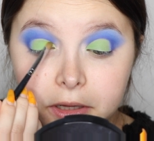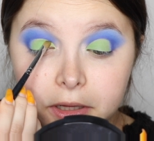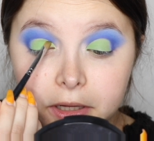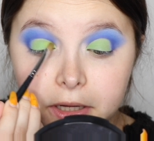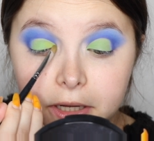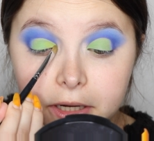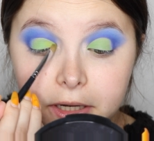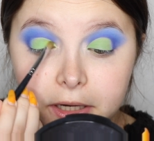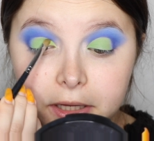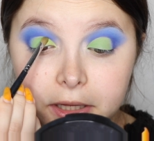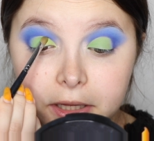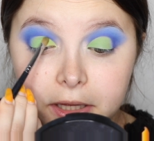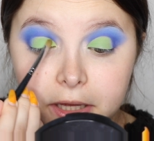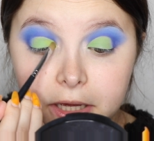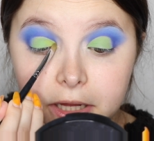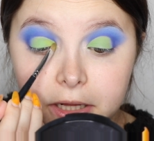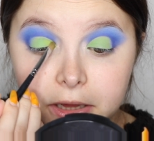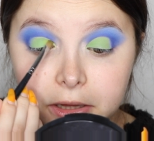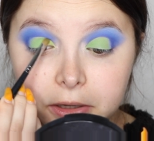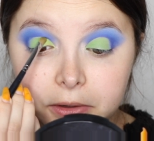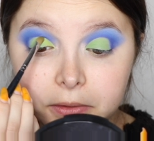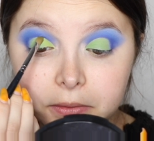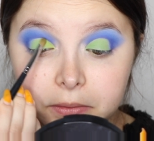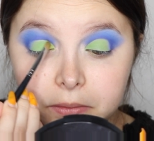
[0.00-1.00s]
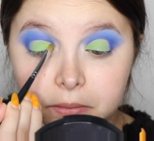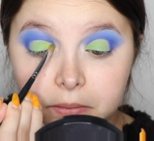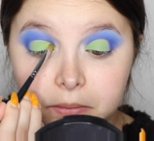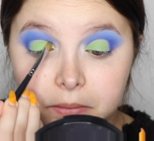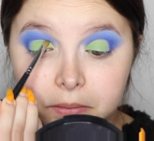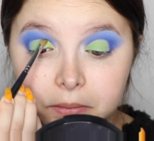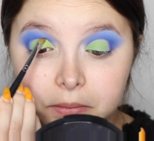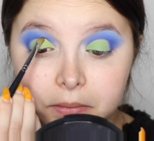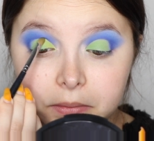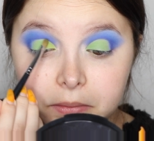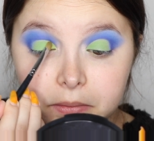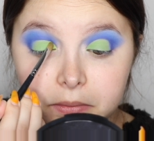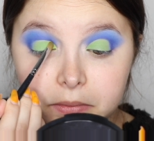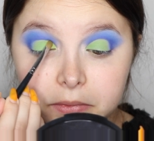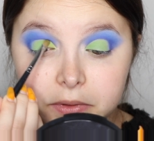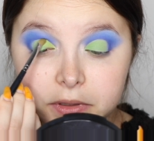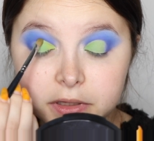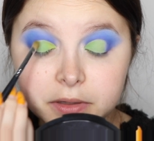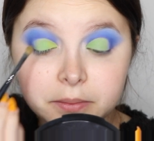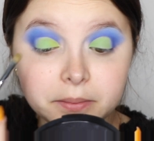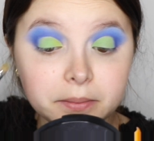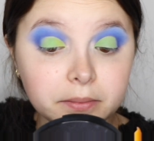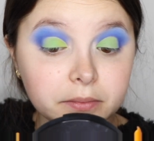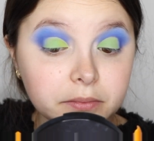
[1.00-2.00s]
Cutting yellow
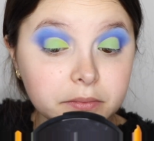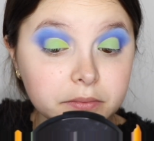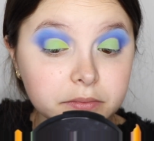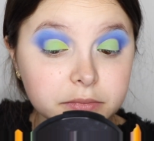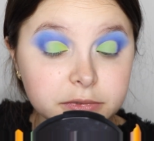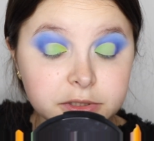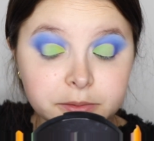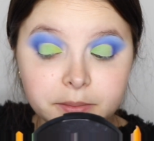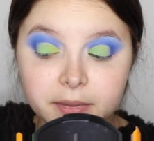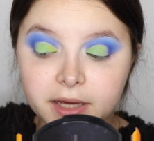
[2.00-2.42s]
to